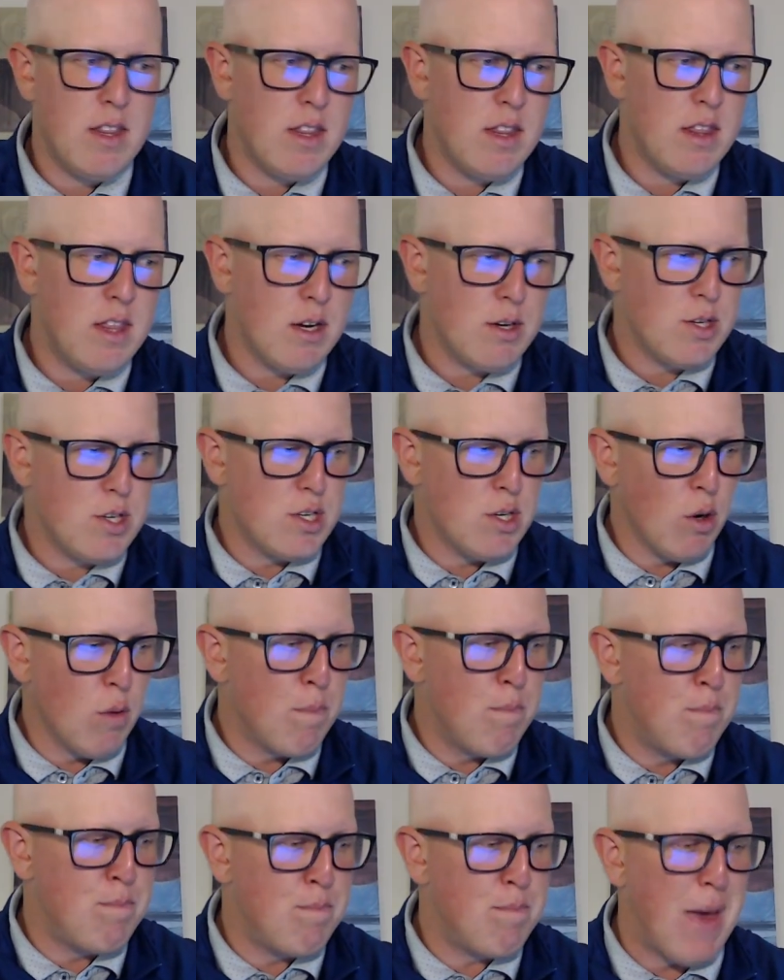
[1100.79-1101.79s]
they're
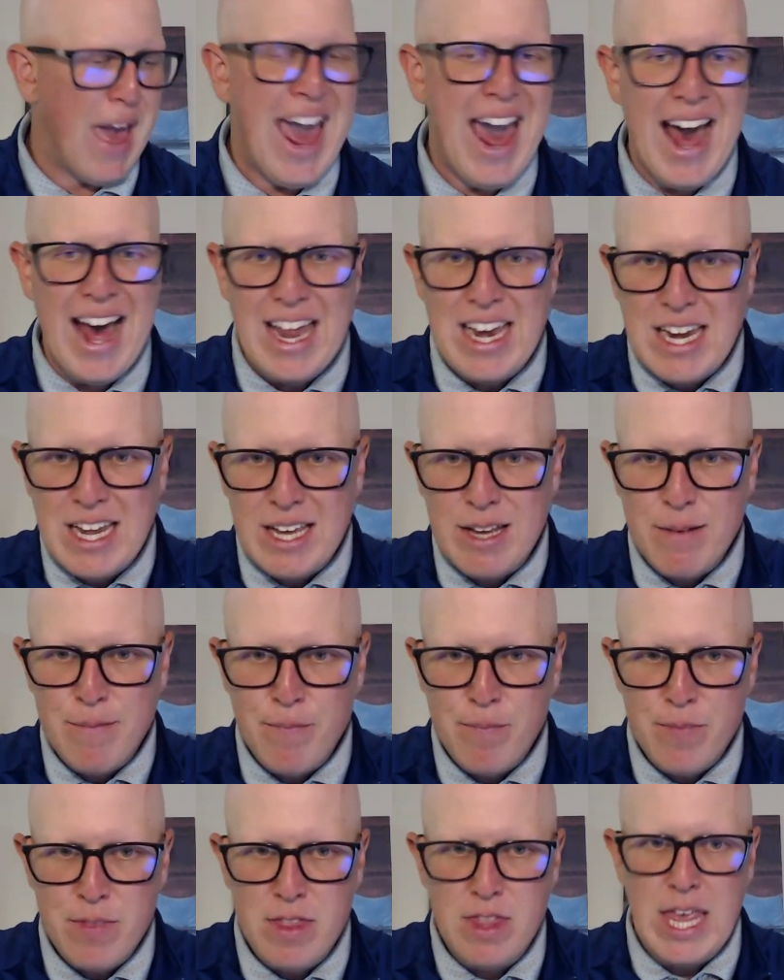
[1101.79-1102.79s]
so bad
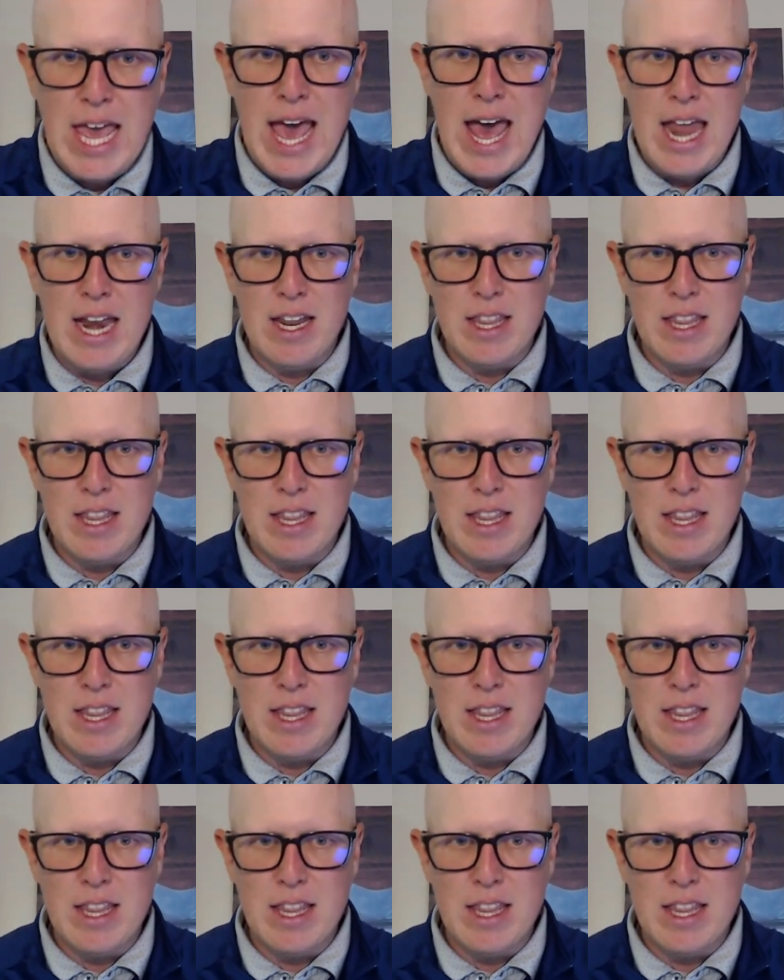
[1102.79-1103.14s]
that